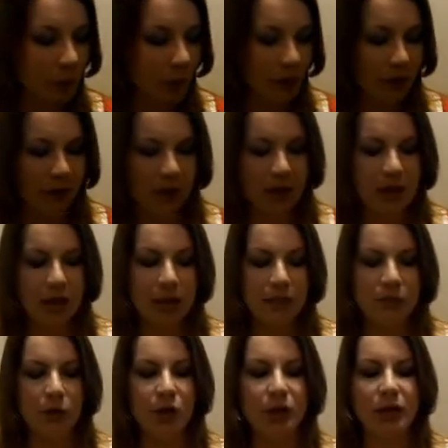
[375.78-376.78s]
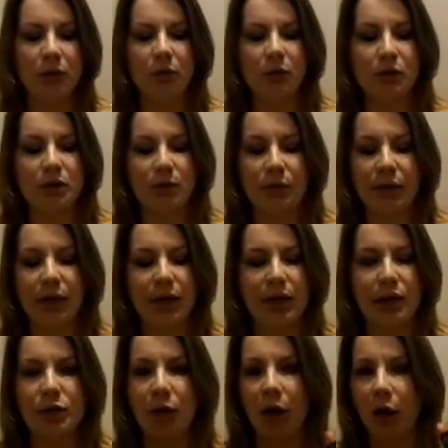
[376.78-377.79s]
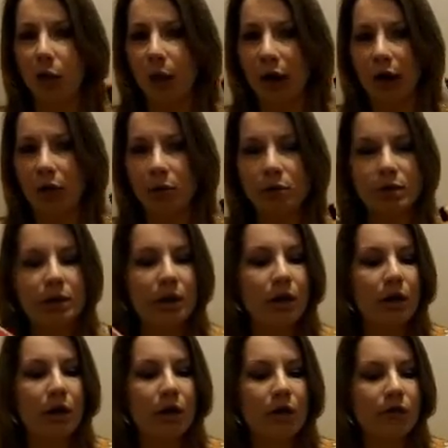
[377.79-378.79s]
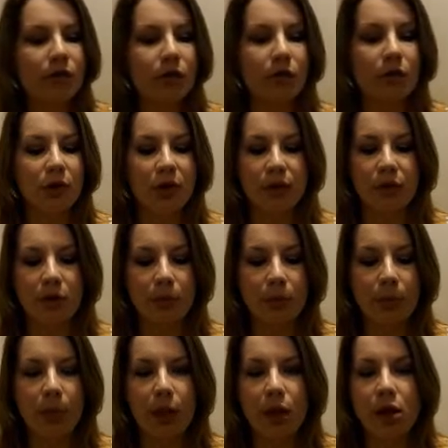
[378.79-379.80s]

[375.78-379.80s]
I think these worked out at something like £12 for the three of them.